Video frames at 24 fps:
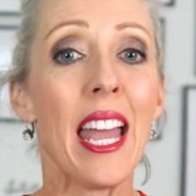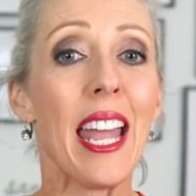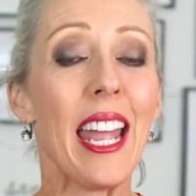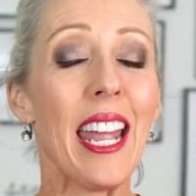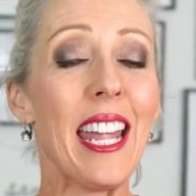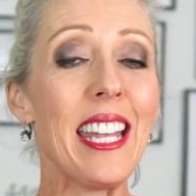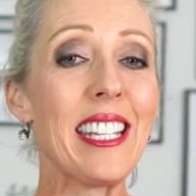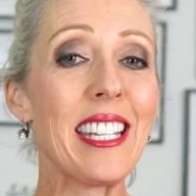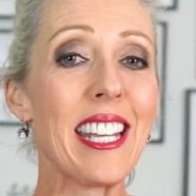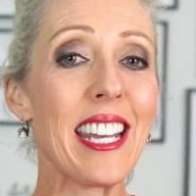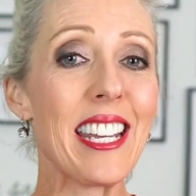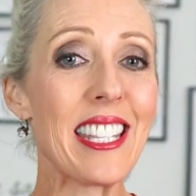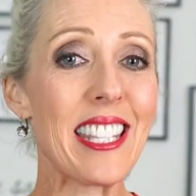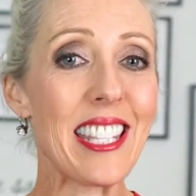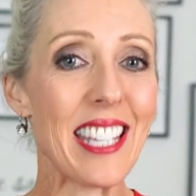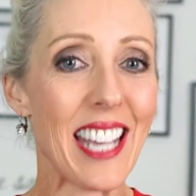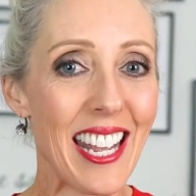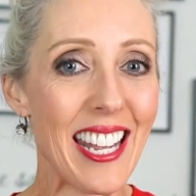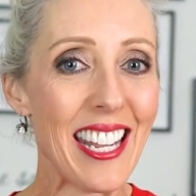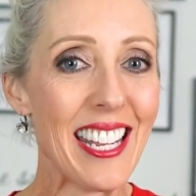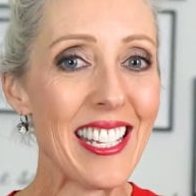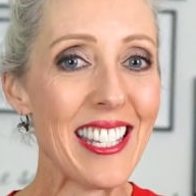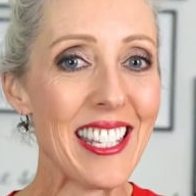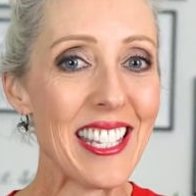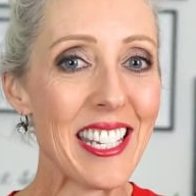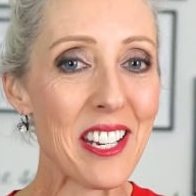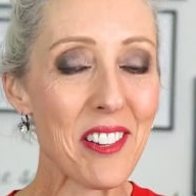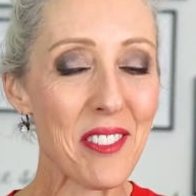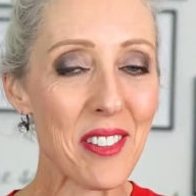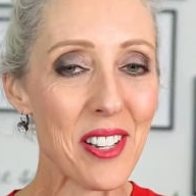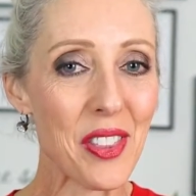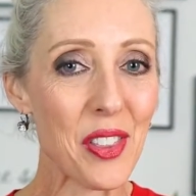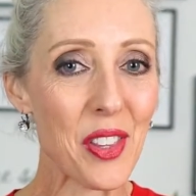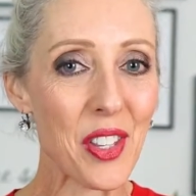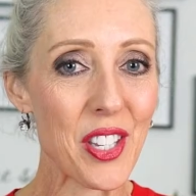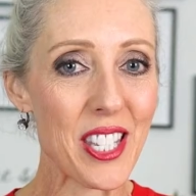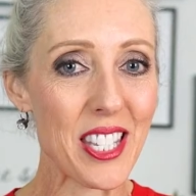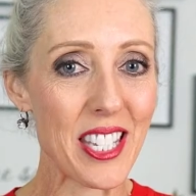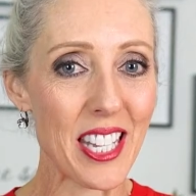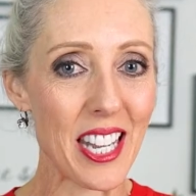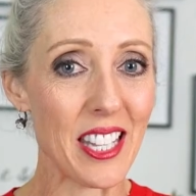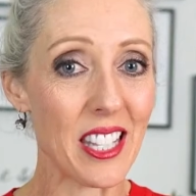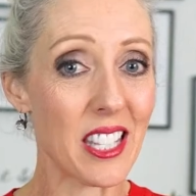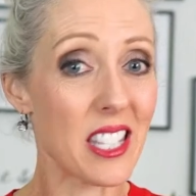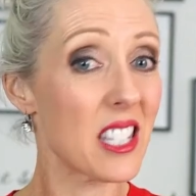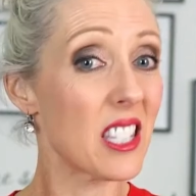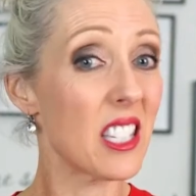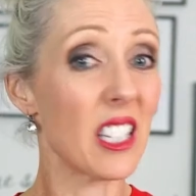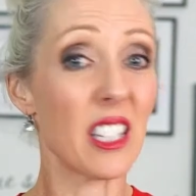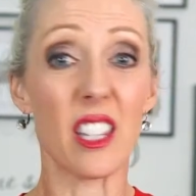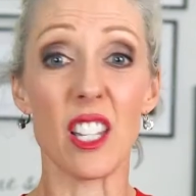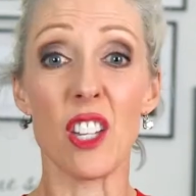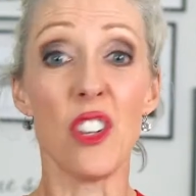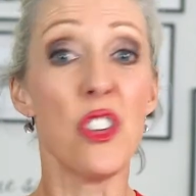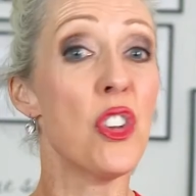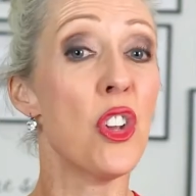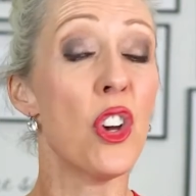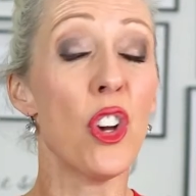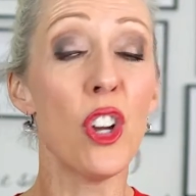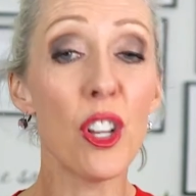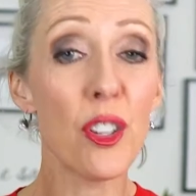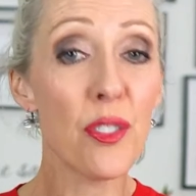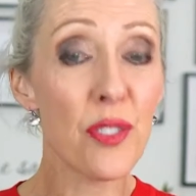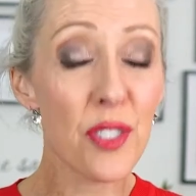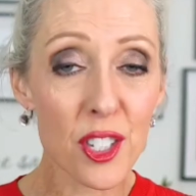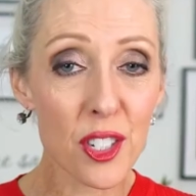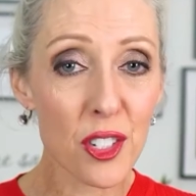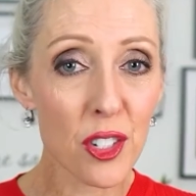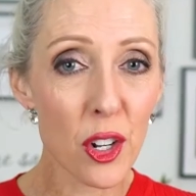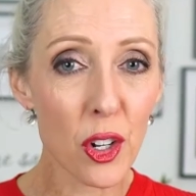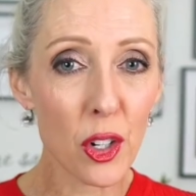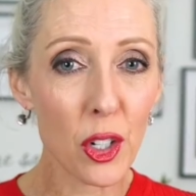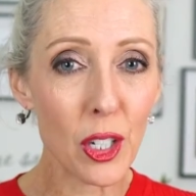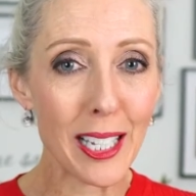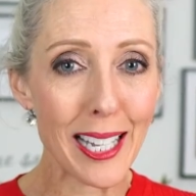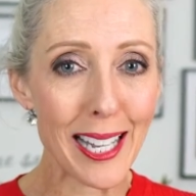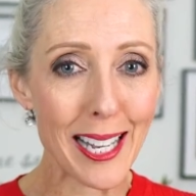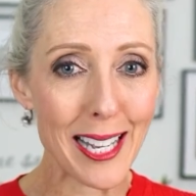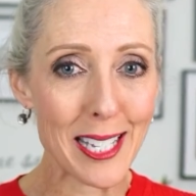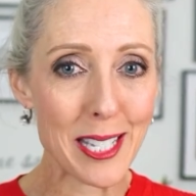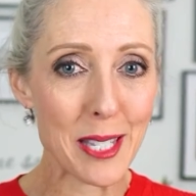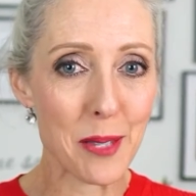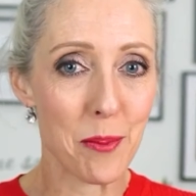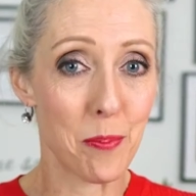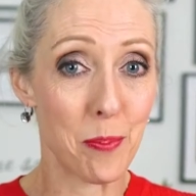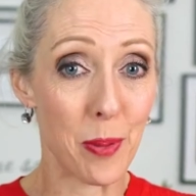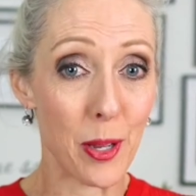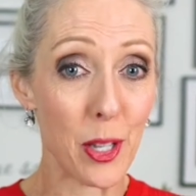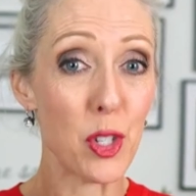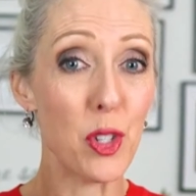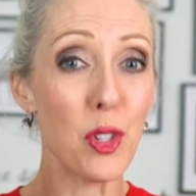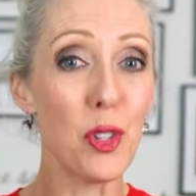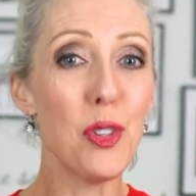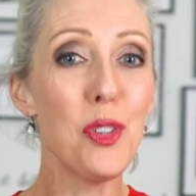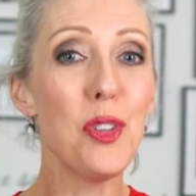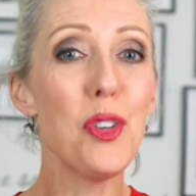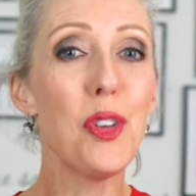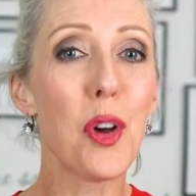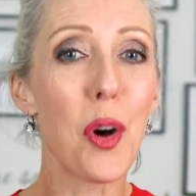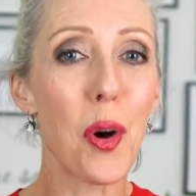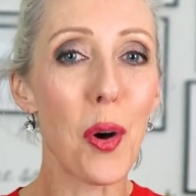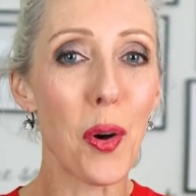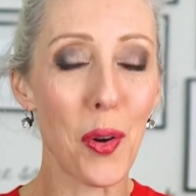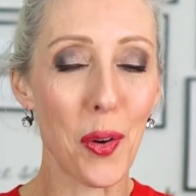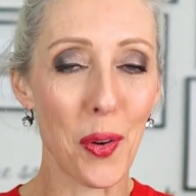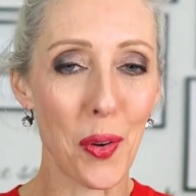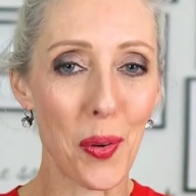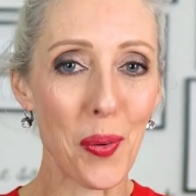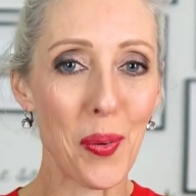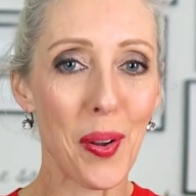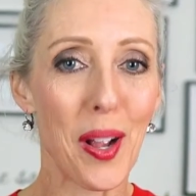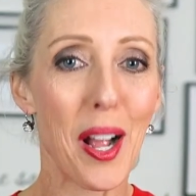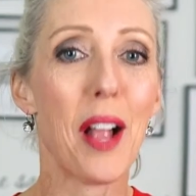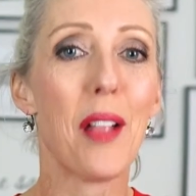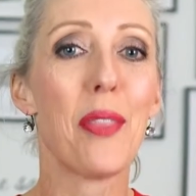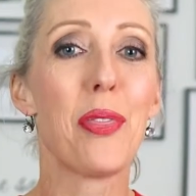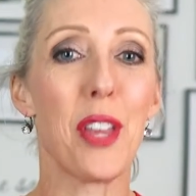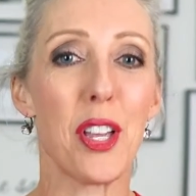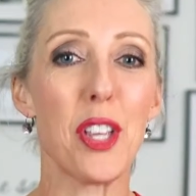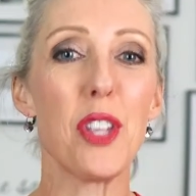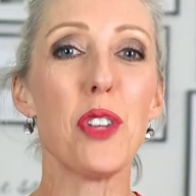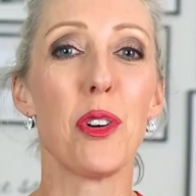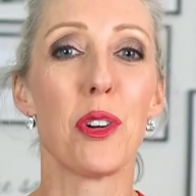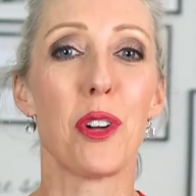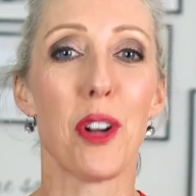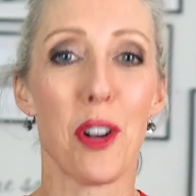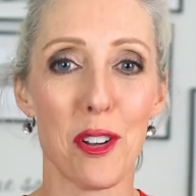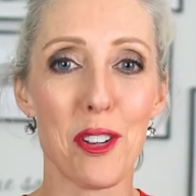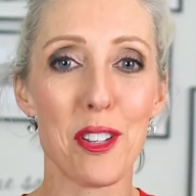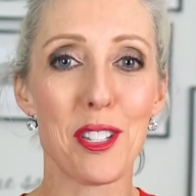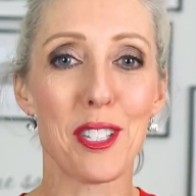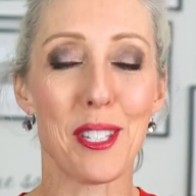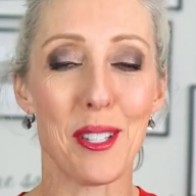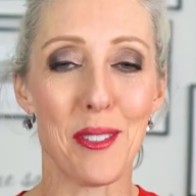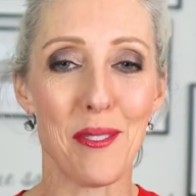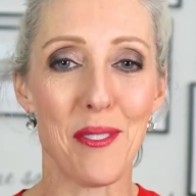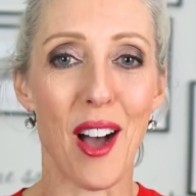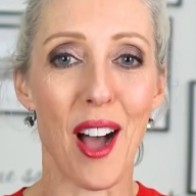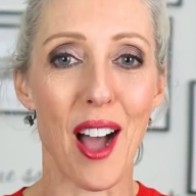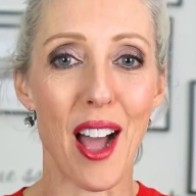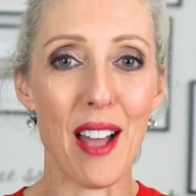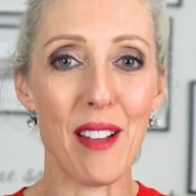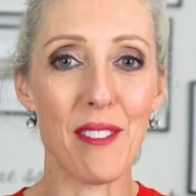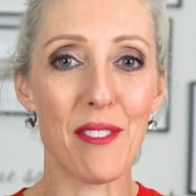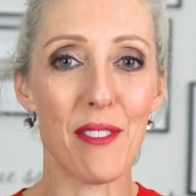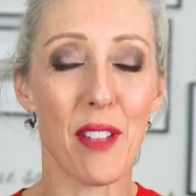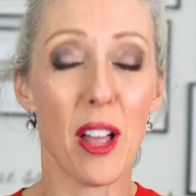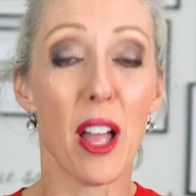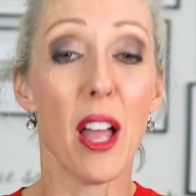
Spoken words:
It gets easier in the sense that the nerves are no less, but you know that you're going to survive.